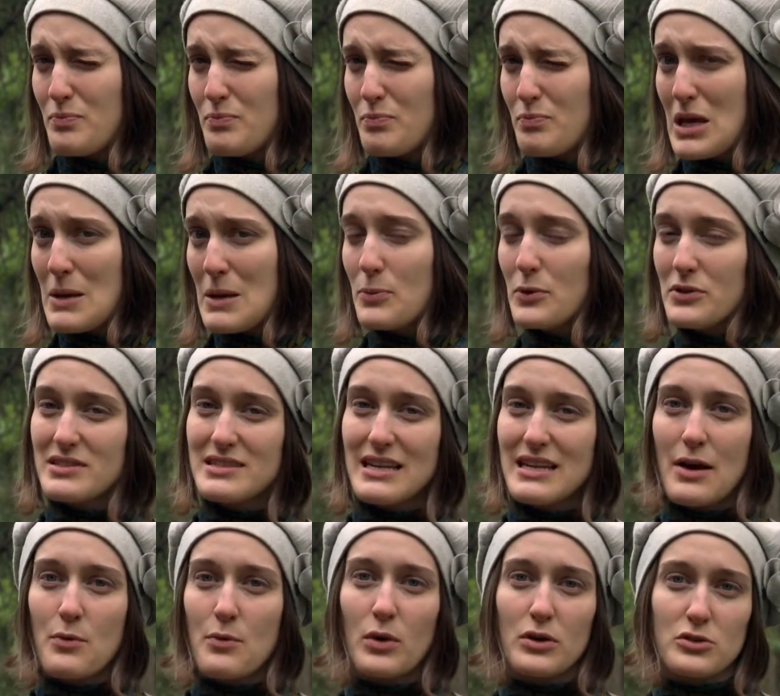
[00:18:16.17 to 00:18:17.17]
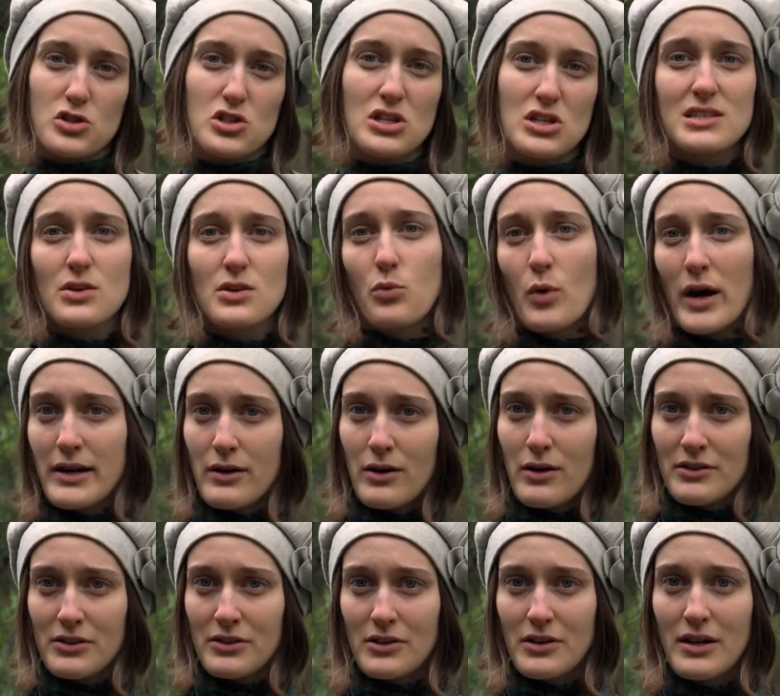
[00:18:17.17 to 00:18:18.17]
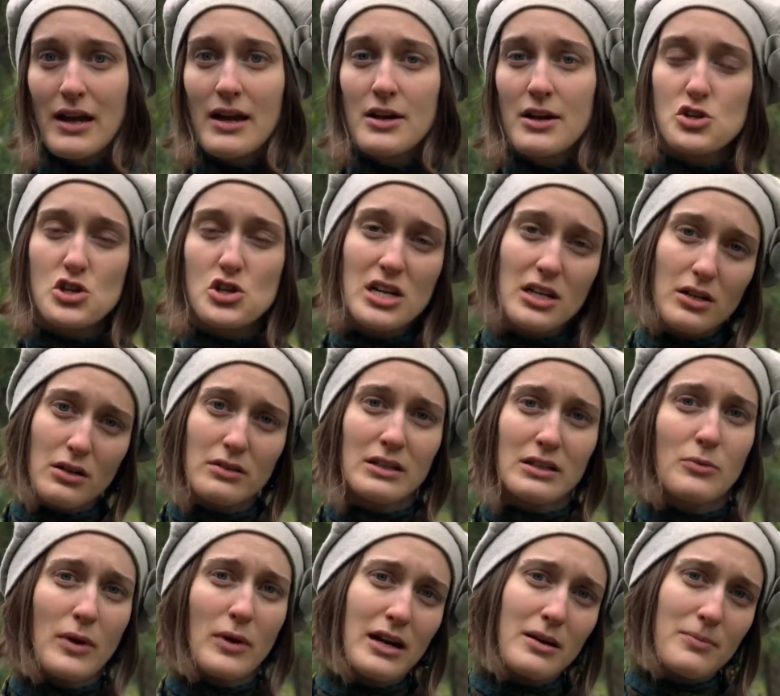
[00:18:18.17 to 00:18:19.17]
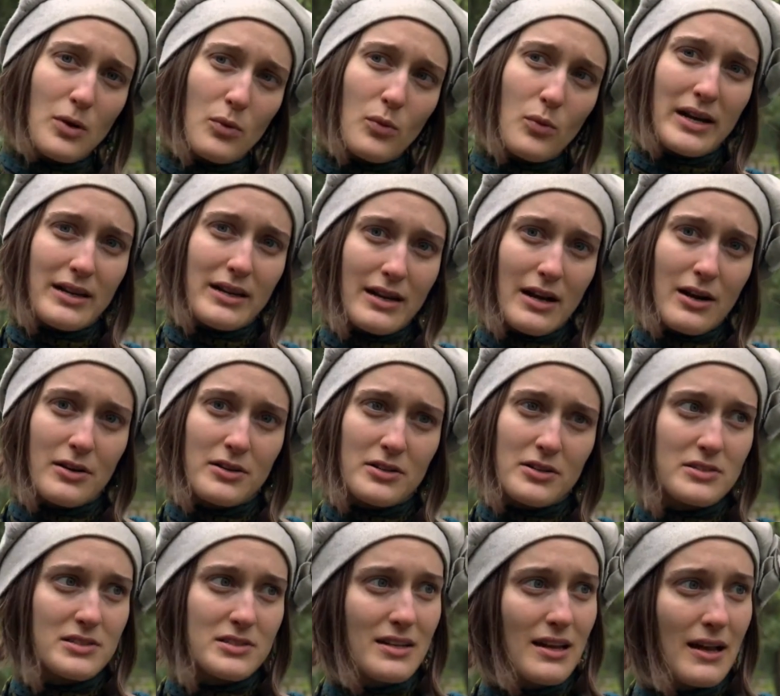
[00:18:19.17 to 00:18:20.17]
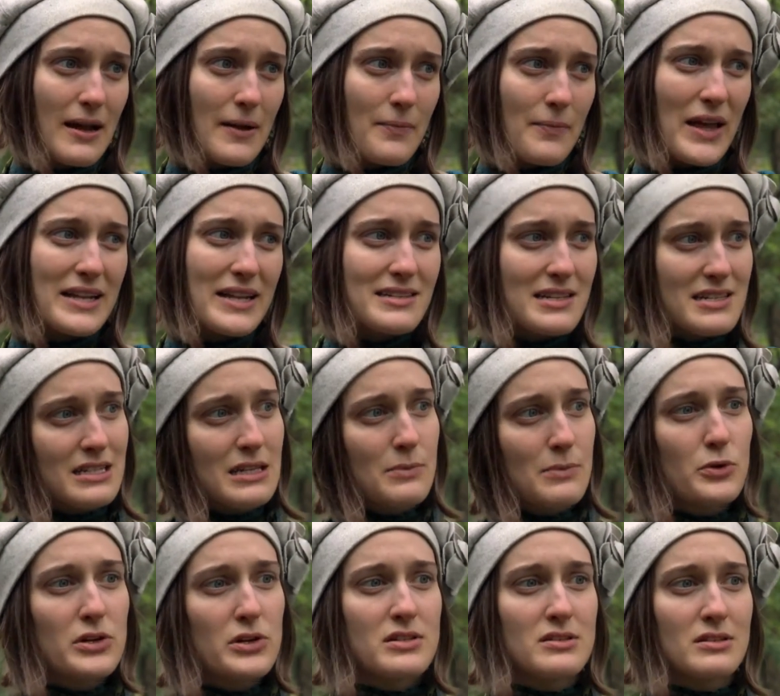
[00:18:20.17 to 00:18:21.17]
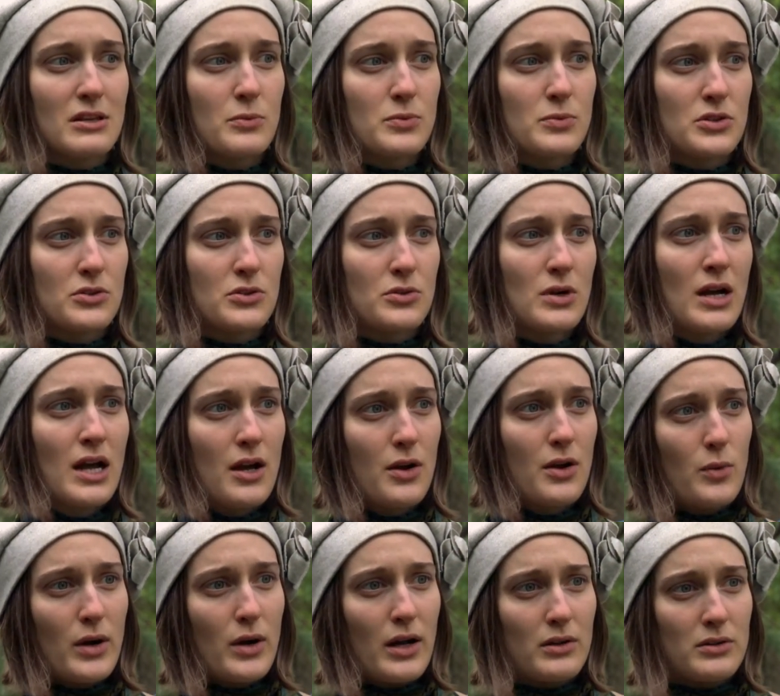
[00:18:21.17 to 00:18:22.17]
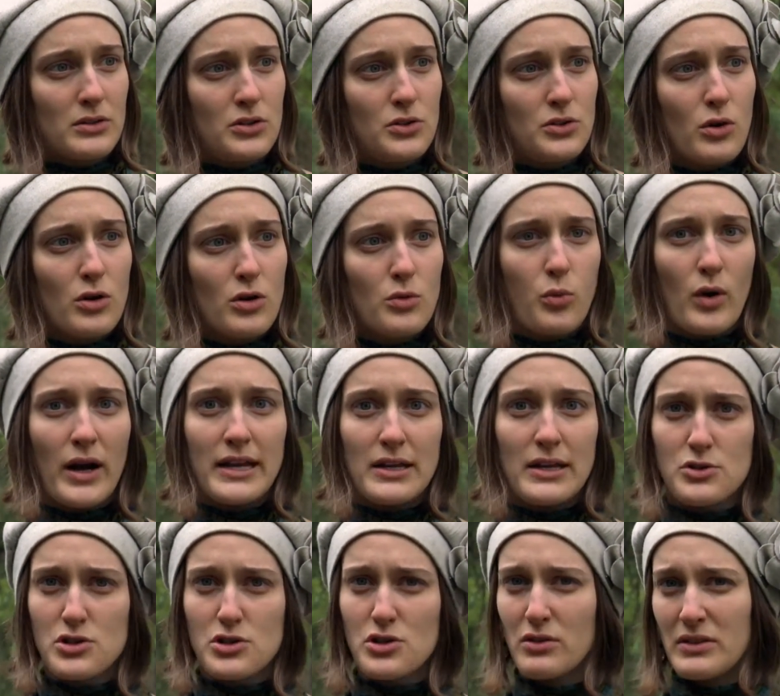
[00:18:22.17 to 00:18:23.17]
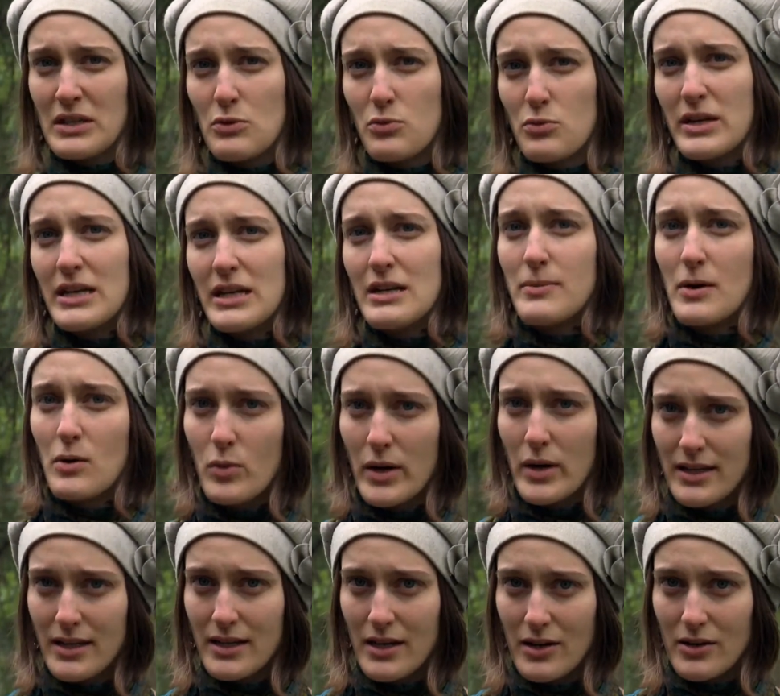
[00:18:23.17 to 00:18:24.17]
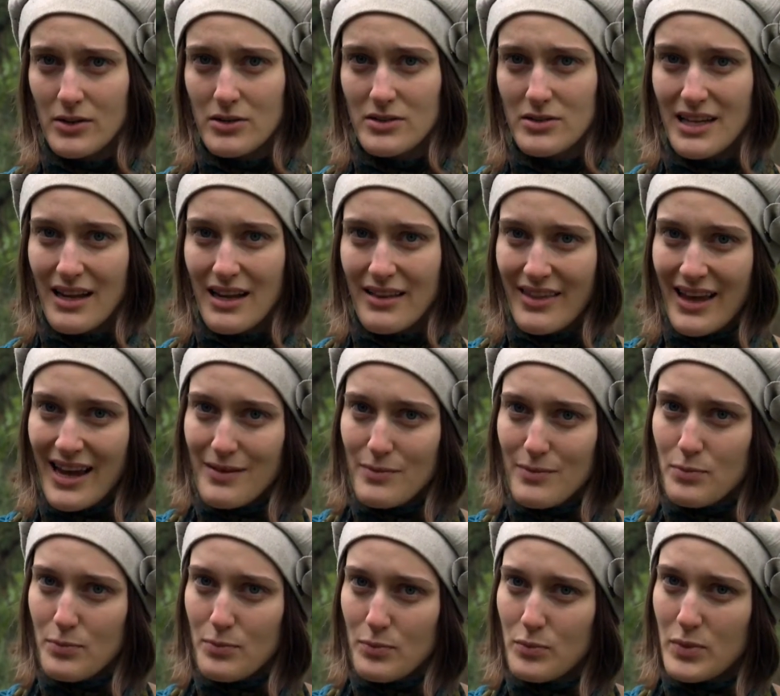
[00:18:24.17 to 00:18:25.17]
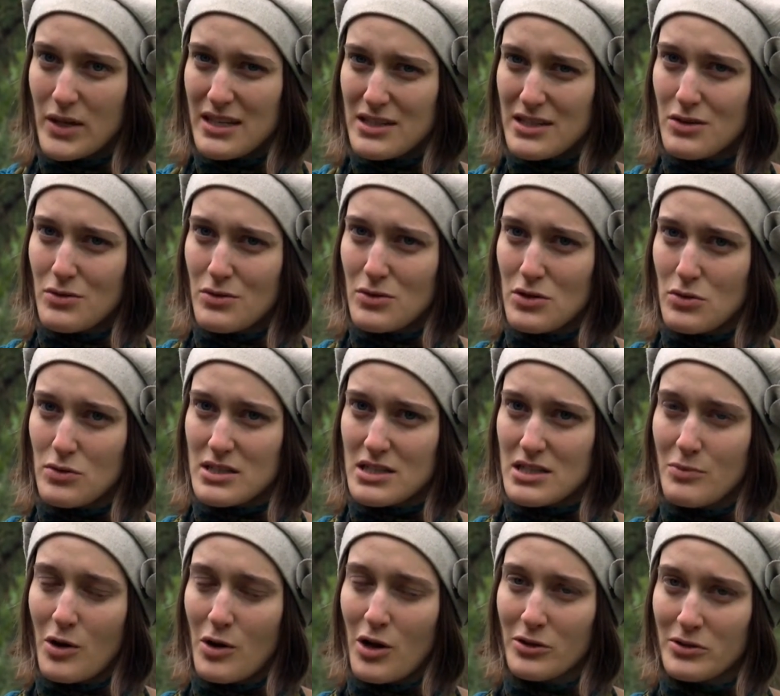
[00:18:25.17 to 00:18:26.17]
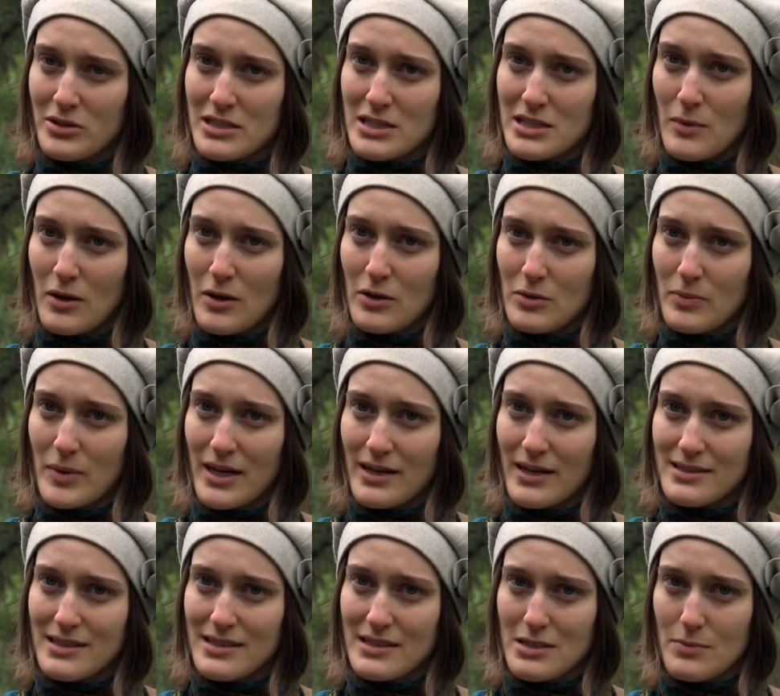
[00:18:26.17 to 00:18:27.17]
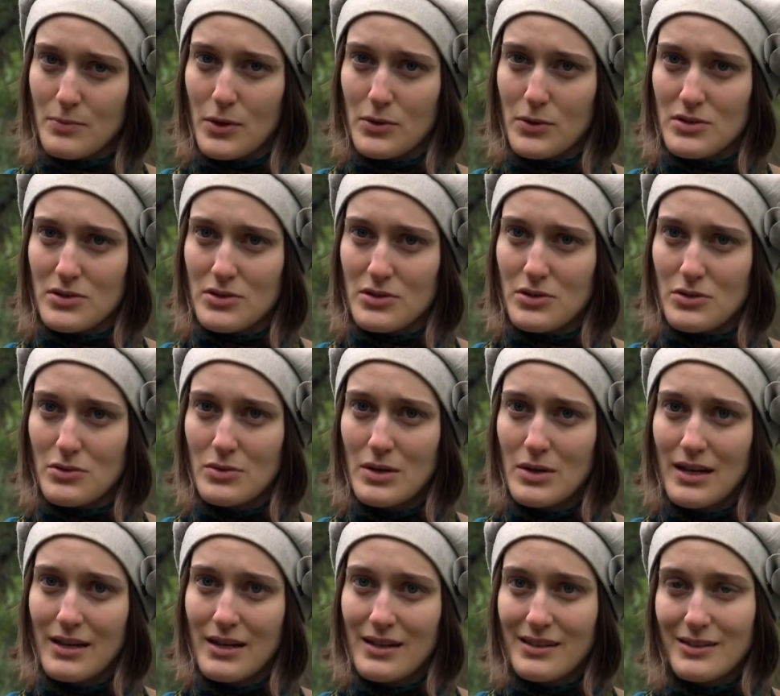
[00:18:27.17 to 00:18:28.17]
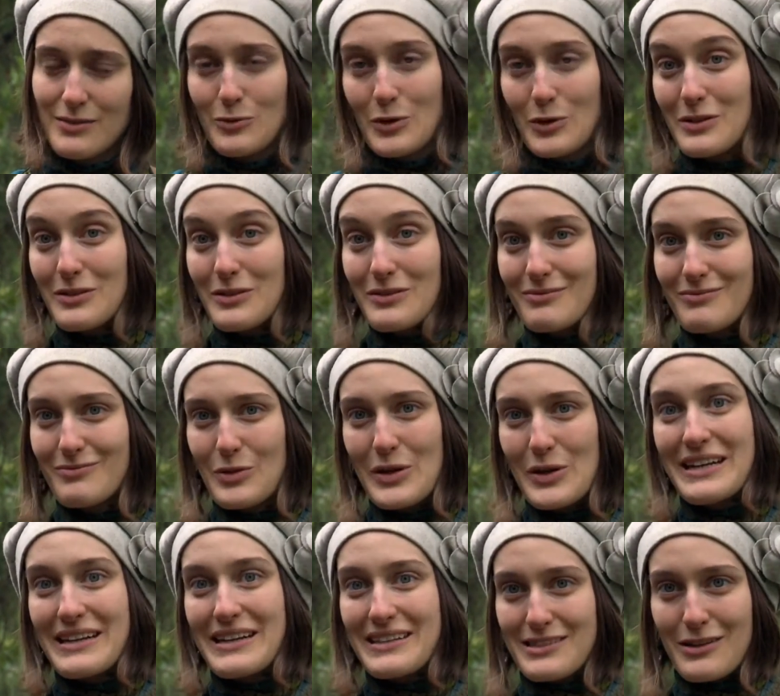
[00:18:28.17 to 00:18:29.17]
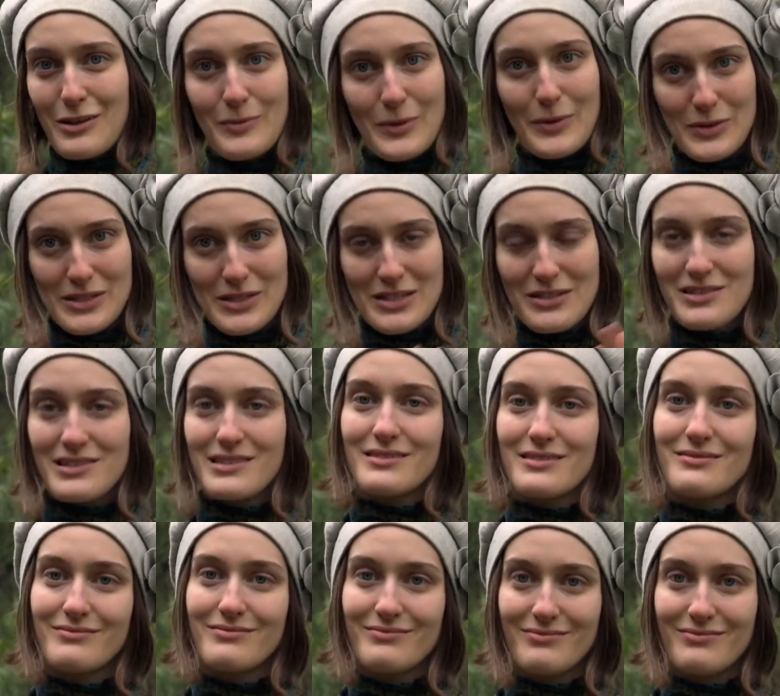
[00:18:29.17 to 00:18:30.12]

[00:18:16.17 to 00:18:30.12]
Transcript: people say, well, she's a white author, she can only write about white characters, that's a slippery slope to, well, you're white, you should only read about white characters. And that gets you into a smaller and smaller box, as opposed to what reading is all about, is just